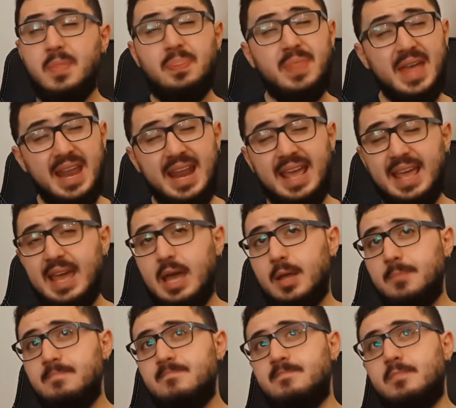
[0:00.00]
But then
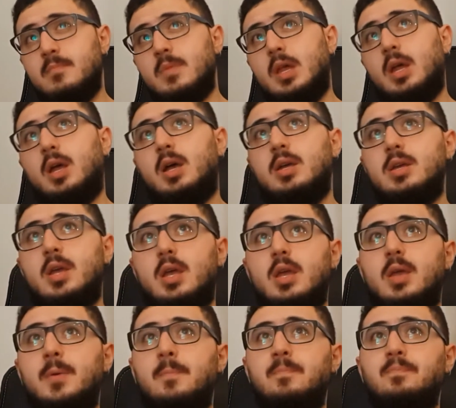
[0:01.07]
again,
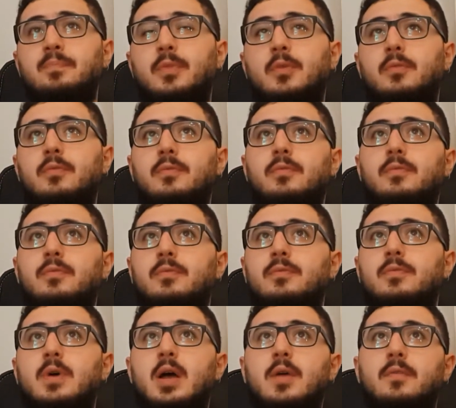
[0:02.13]
I
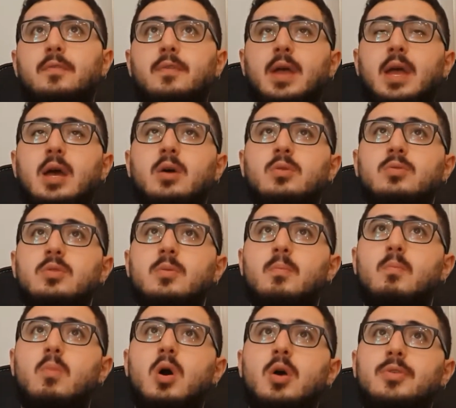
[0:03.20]
found
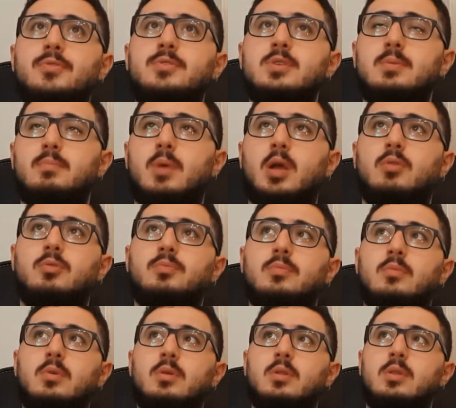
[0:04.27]
moths in my
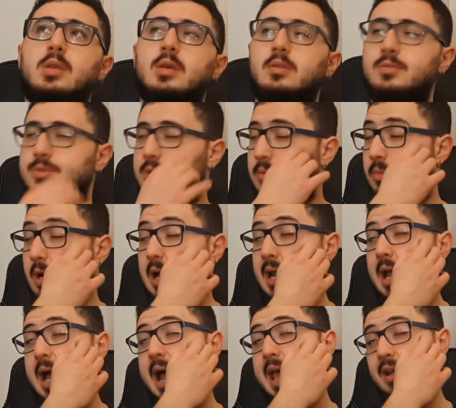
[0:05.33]
room the other summer.
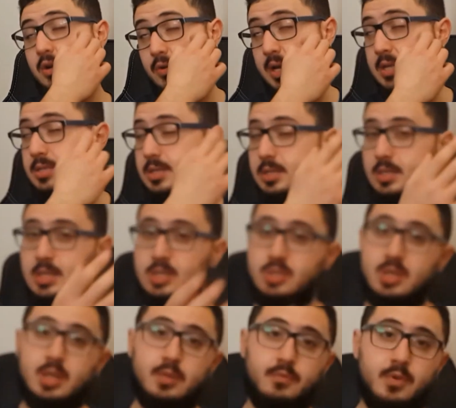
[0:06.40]
I granted
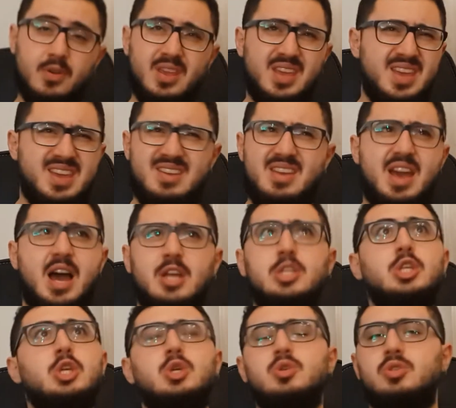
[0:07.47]
it's not very
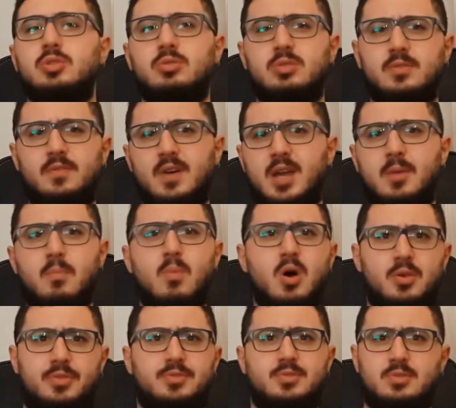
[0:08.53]
unusual to find
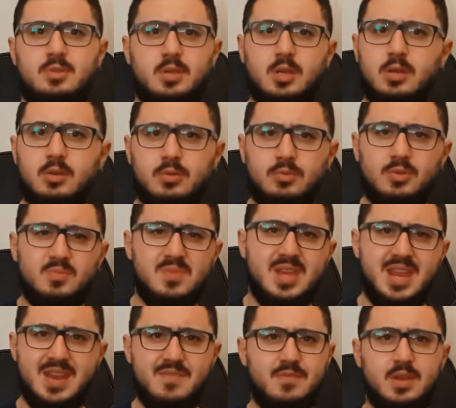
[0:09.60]
moths in your room,
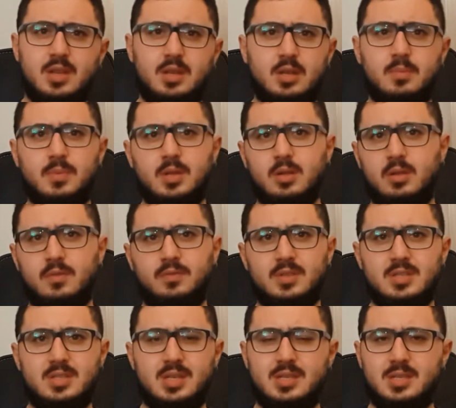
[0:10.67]
even in the middle of
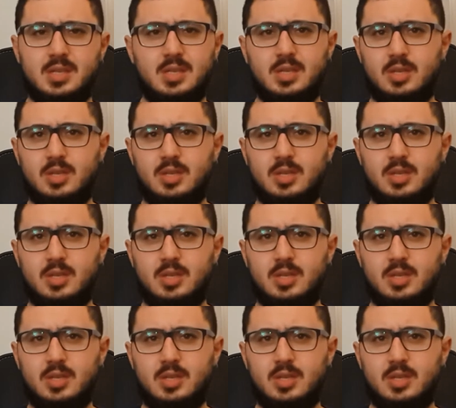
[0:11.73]
the city.